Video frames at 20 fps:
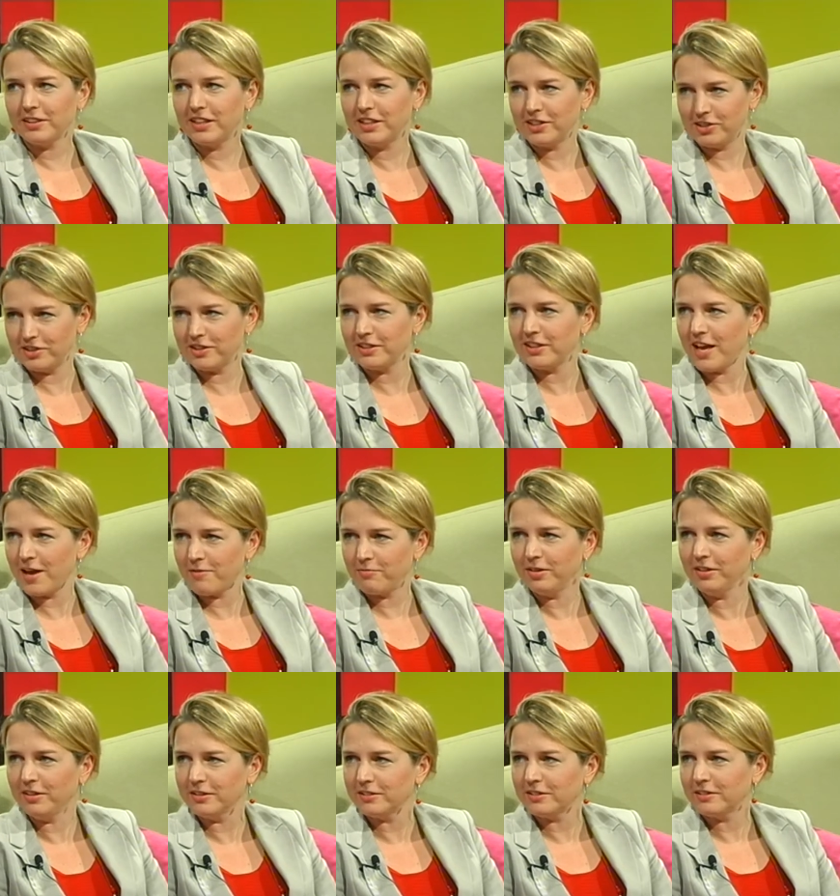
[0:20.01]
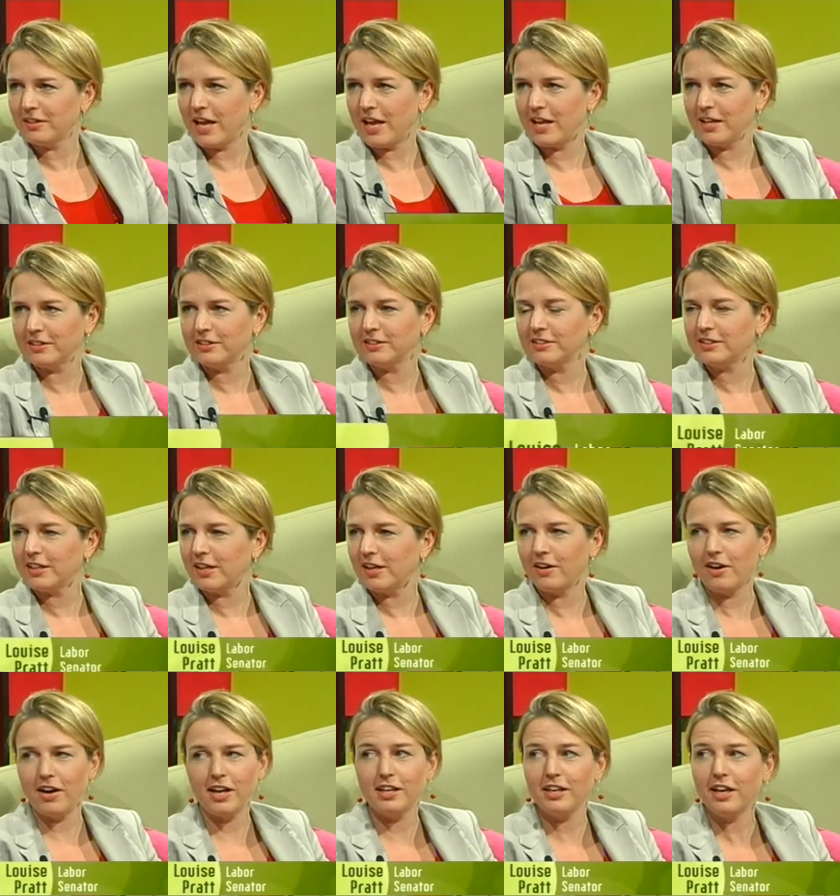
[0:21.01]
Kitchen Cabinet, and uh,
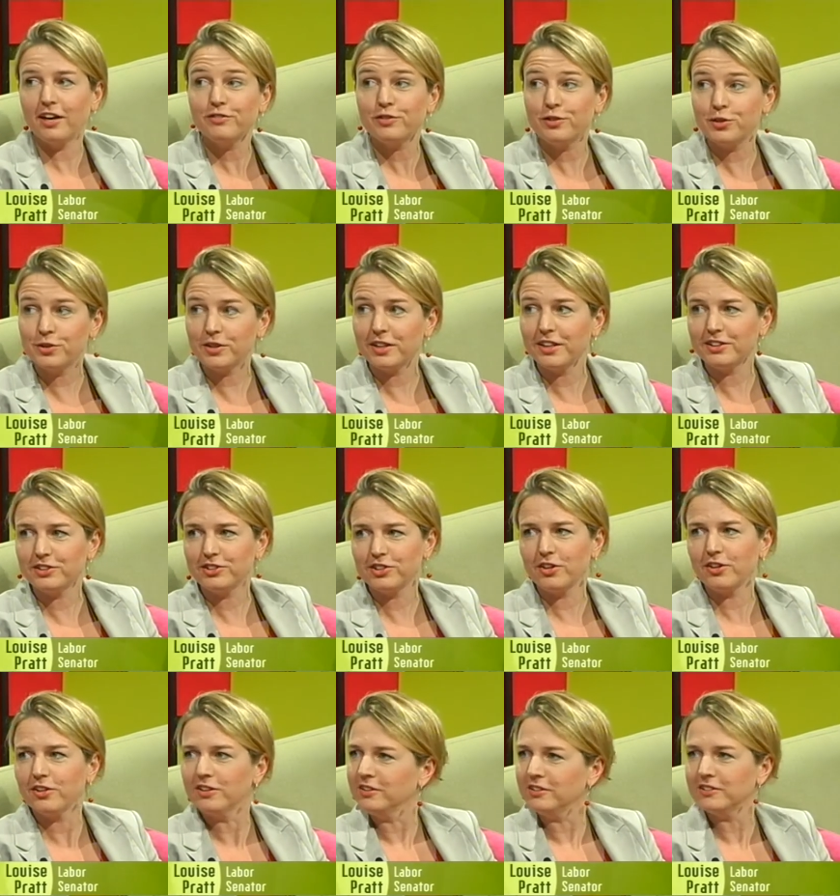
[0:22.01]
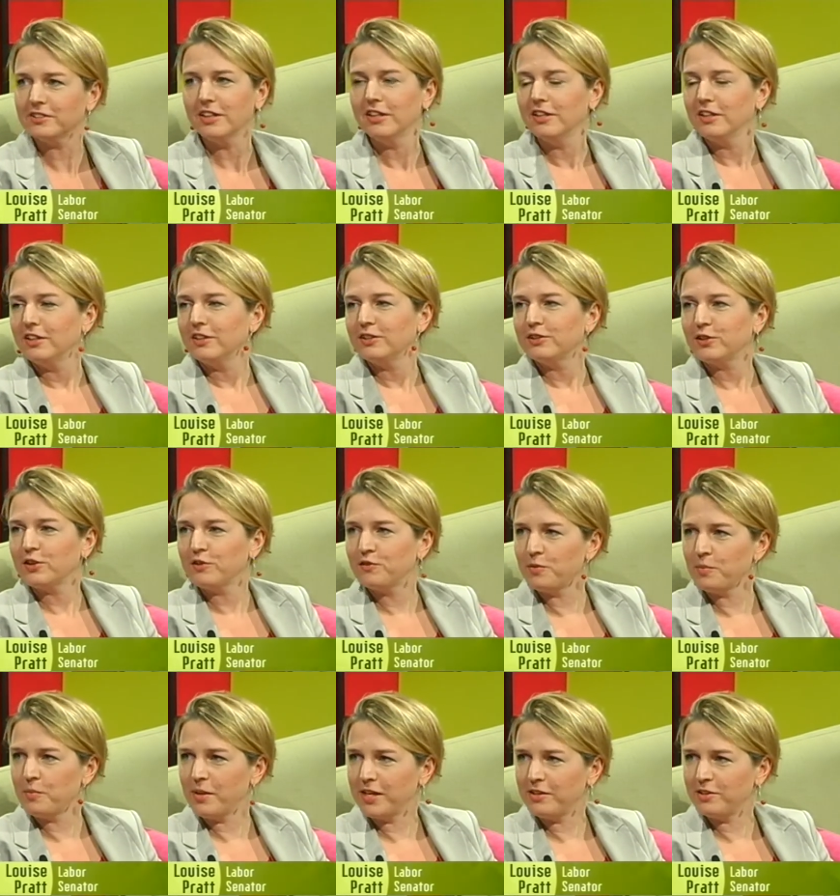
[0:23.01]
I love cooking shows. So for
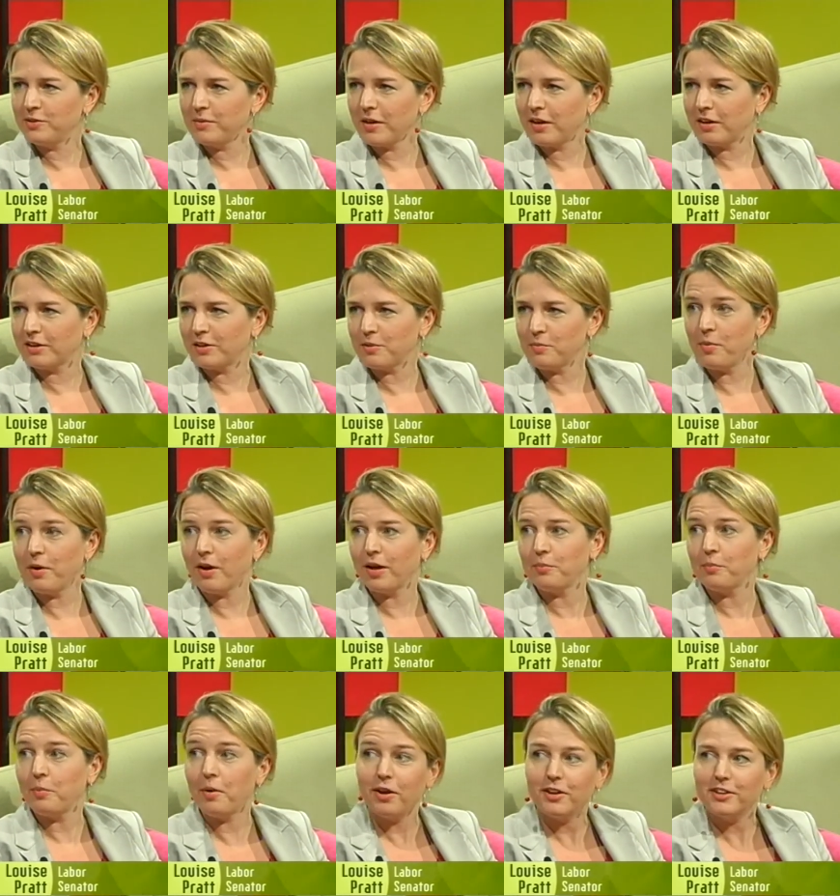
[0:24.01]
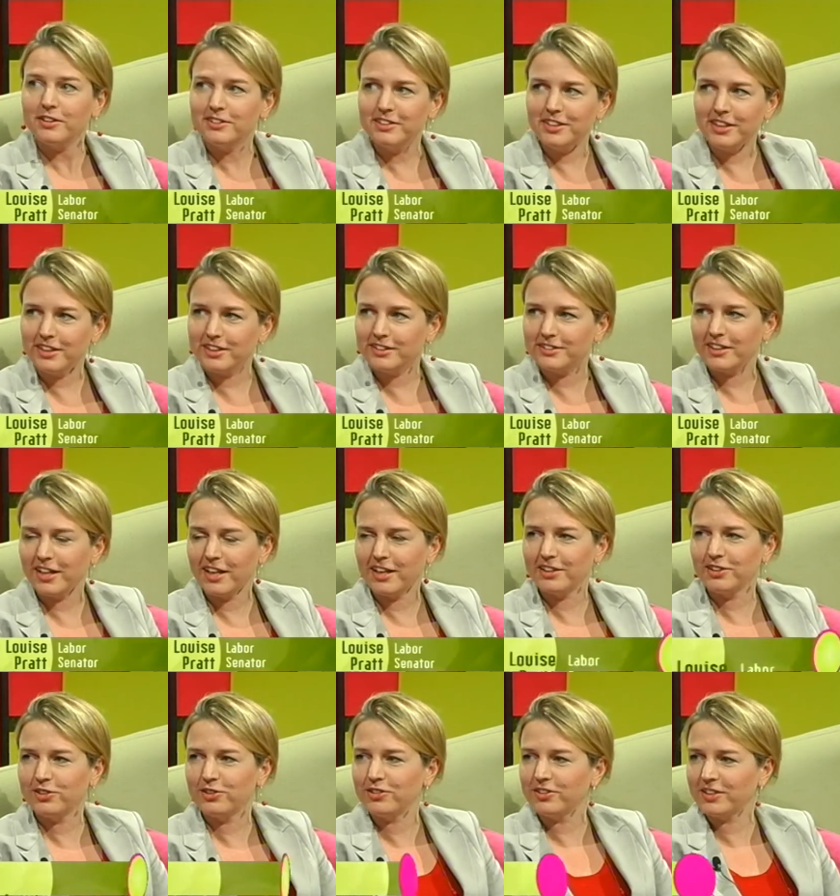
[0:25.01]
me to be able to combine politics and
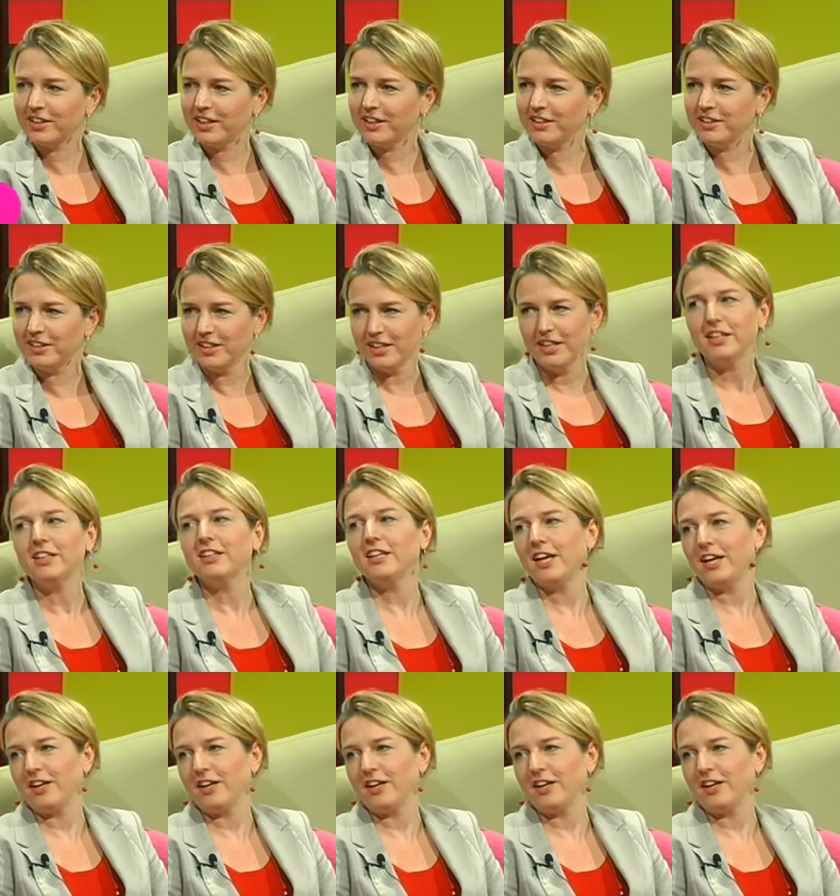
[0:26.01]
like cooking, cooking? yeah, cook?